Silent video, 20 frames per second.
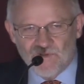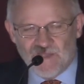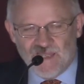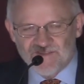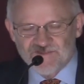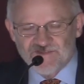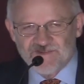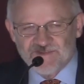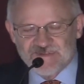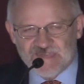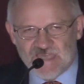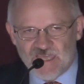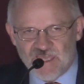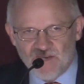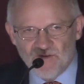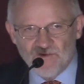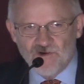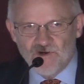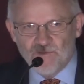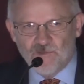as
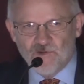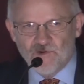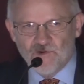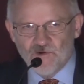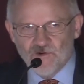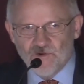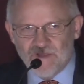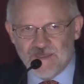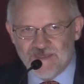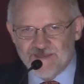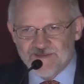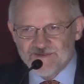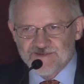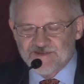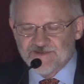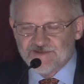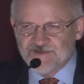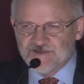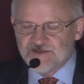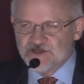terrible as
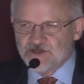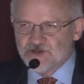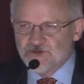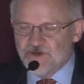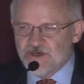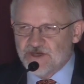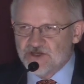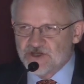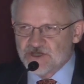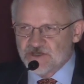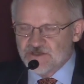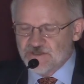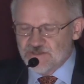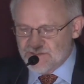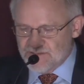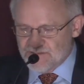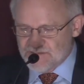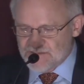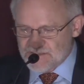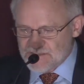the situation
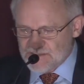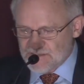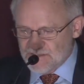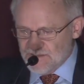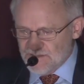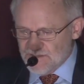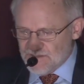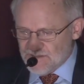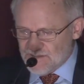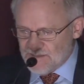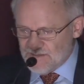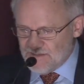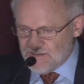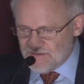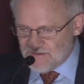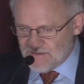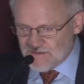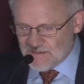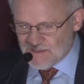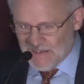is
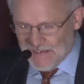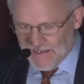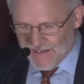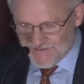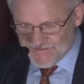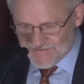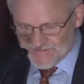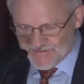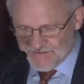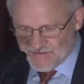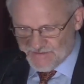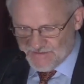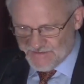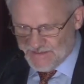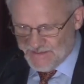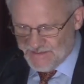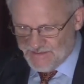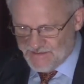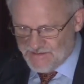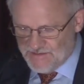in Gaza
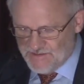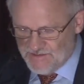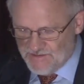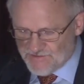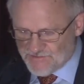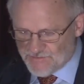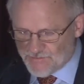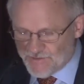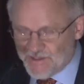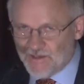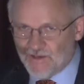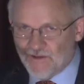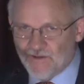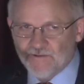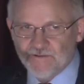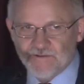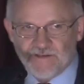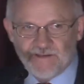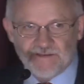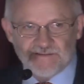and in
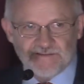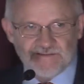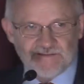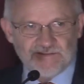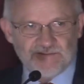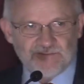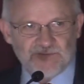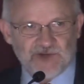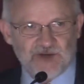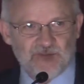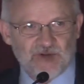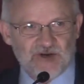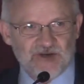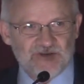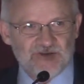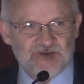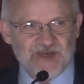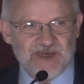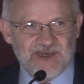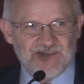Israel, and my
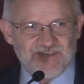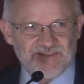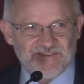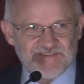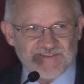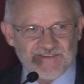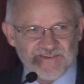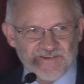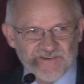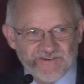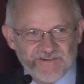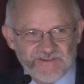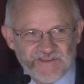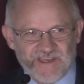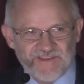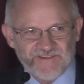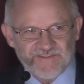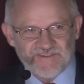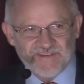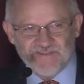brother Dan is here
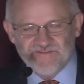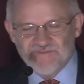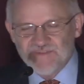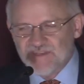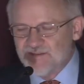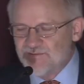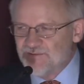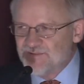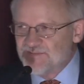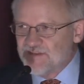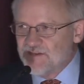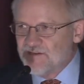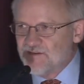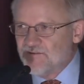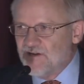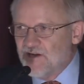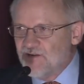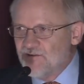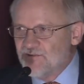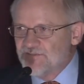last evening, he was at our
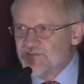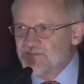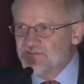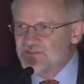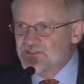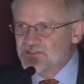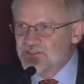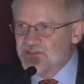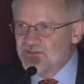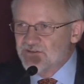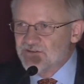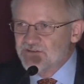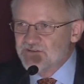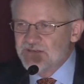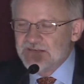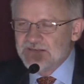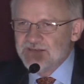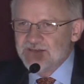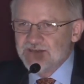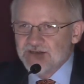house and shared
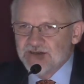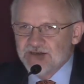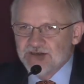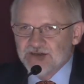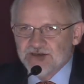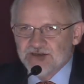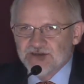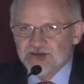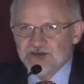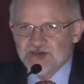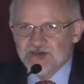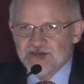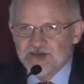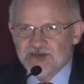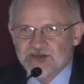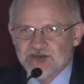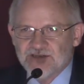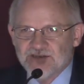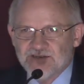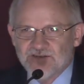
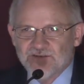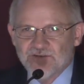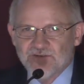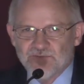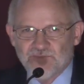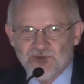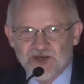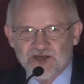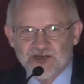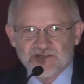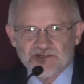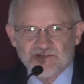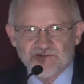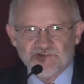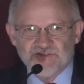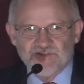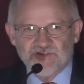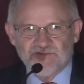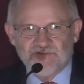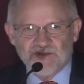the
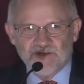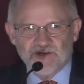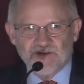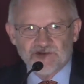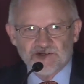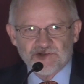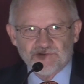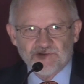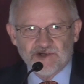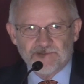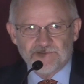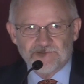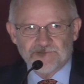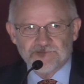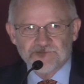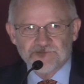pictures of their trip